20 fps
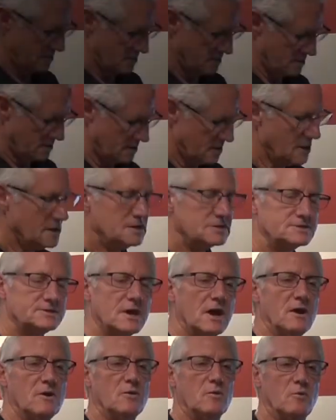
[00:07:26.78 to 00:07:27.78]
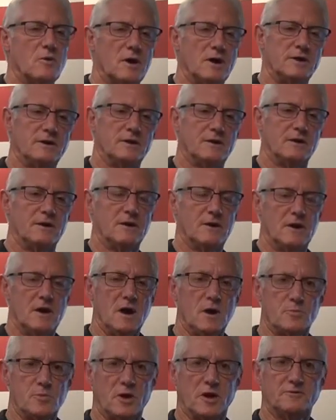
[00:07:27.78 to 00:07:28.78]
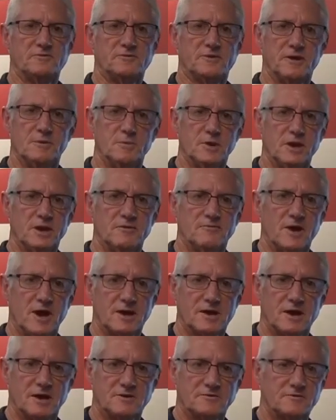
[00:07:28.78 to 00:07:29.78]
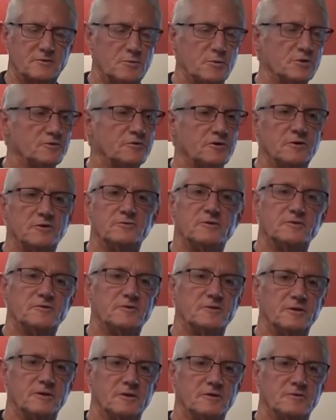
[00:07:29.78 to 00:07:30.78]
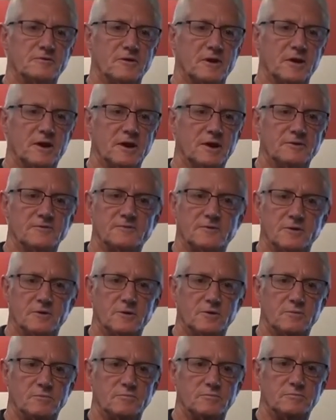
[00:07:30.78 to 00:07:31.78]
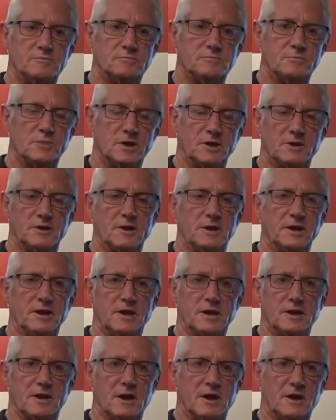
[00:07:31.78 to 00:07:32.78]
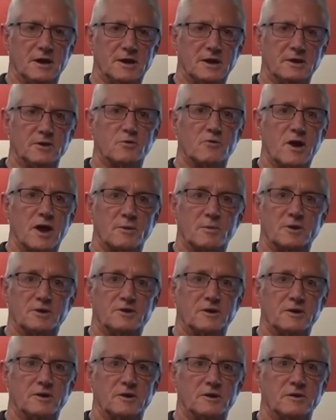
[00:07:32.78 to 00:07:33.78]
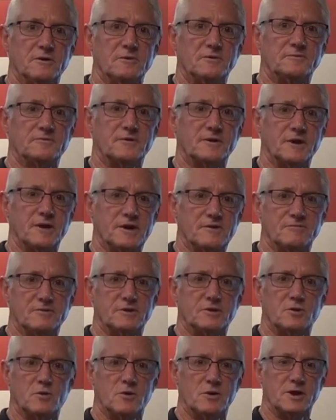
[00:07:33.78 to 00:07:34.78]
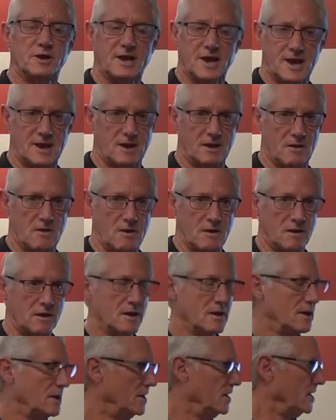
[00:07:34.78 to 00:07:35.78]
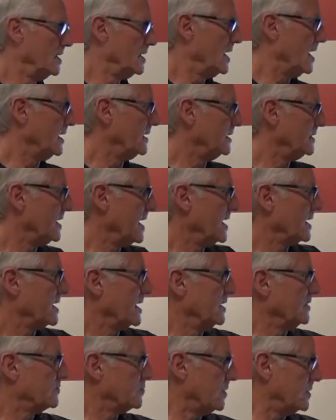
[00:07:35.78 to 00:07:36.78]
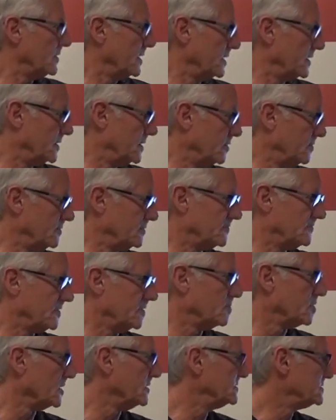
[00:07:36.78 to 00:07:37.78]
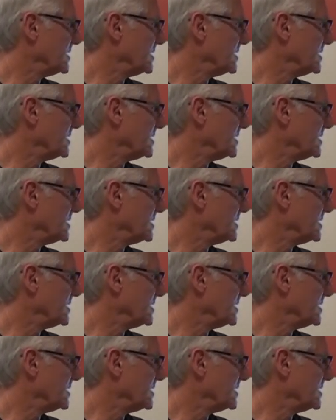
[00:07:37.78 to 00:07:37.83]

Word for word: Okay. So one approach that many of our customers use is to use a, uh, is to build an uh, indirect materials inventory catalog. And in that case, what they do is simply